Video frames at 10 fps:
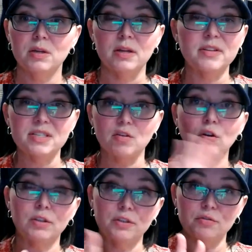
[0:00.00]
now this is
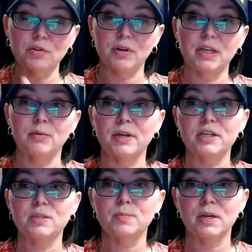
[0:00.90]
all in Utah
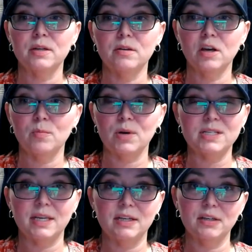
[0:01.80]
anyways, but
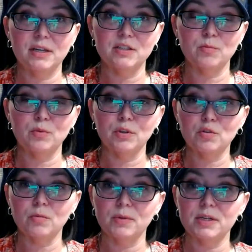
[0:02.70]
Bryce Canyon has some really
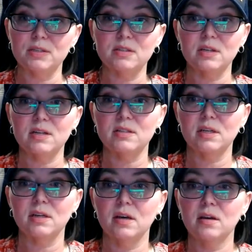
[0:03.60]
cool places that I
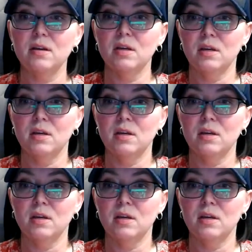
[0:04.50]
stayed at.